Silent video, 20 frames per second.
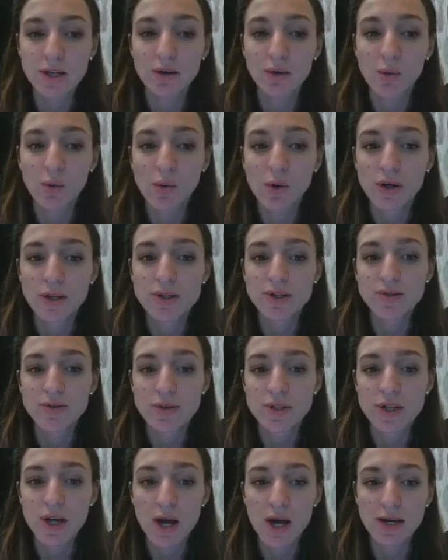or
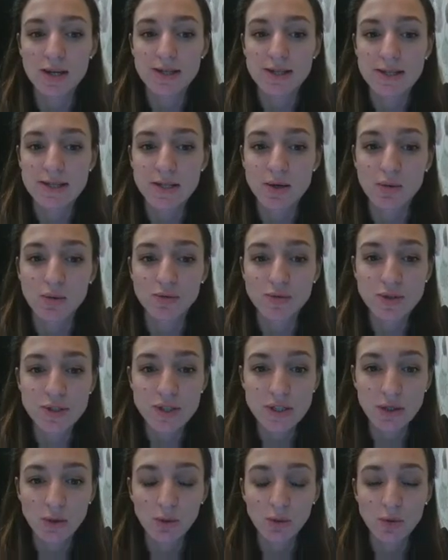Treatise of
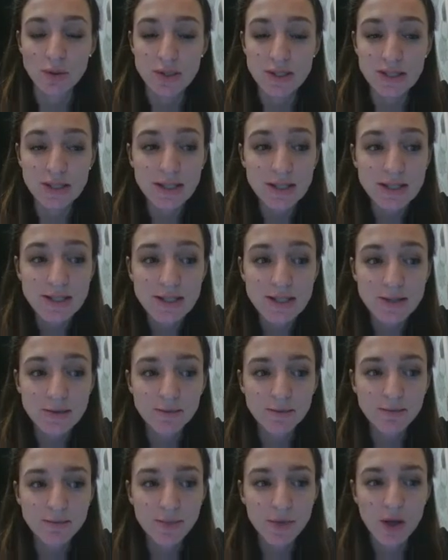on Teeth,
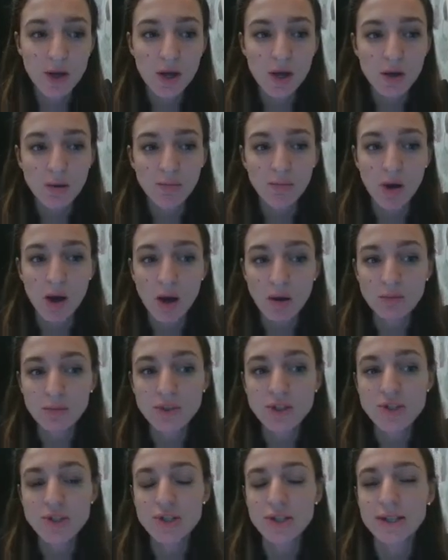
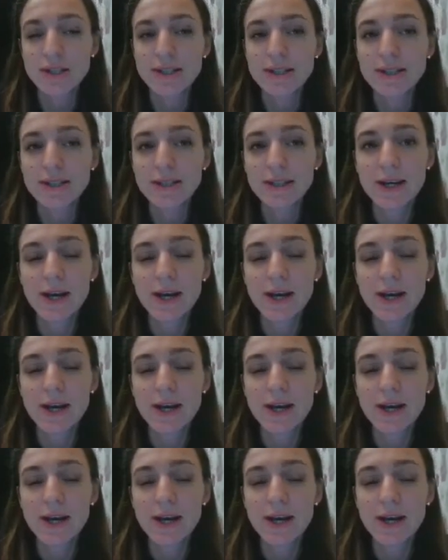published in